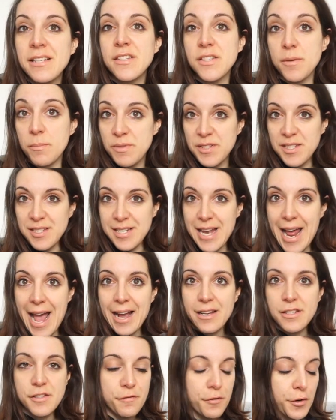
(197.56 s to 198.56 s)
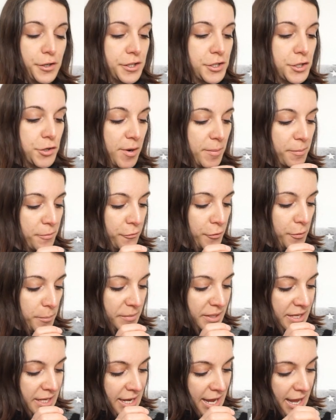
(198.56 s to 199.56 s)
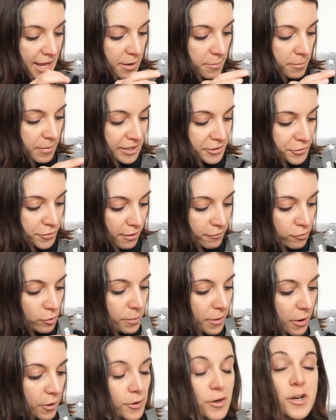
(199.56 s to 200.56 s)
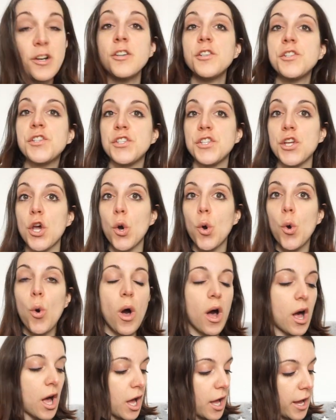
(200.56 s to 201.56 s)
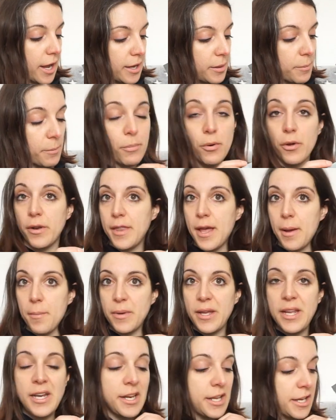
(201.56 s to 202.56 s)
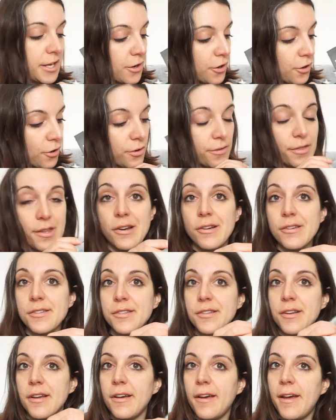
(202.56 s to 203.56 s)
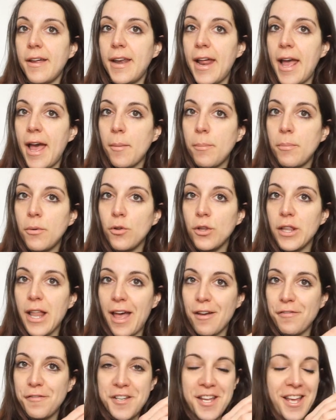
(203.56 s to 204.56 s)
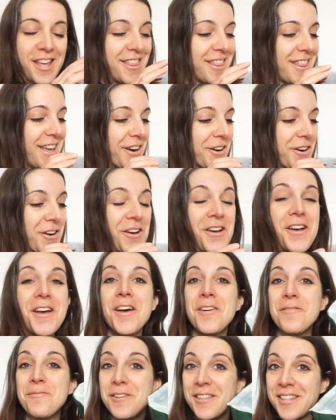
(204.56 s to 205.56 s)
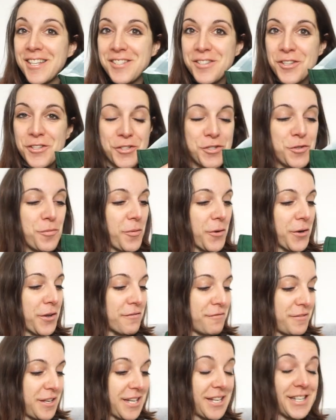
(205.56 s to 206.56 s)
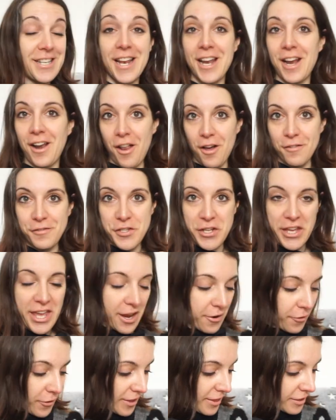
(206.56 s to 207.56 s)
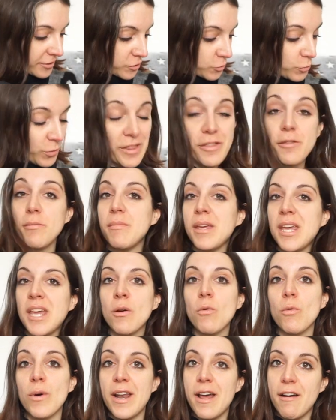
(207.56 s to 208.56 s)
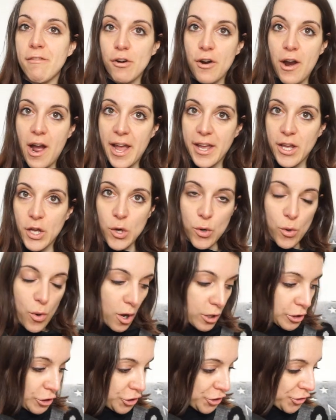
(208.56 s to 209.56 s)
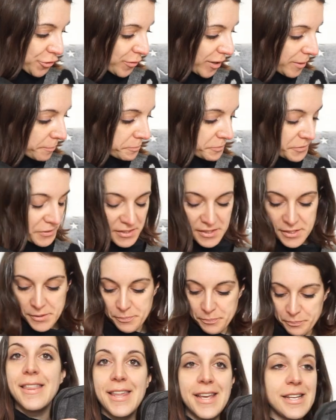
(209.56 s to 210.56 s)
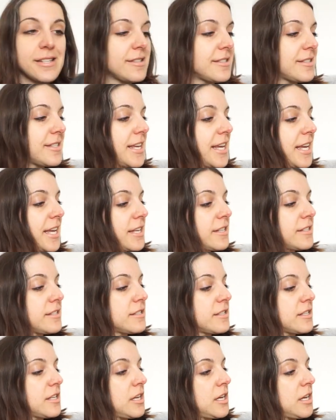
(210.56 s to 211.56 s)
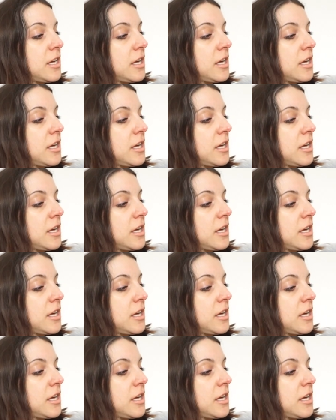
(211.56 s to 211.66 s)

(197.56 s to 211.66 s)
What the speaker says: some snacks for the trip for me and my travel partner, so I put them in here. There's an apple left in there, but this is super convenient and I love to carry this with me whenever I go on trips. This is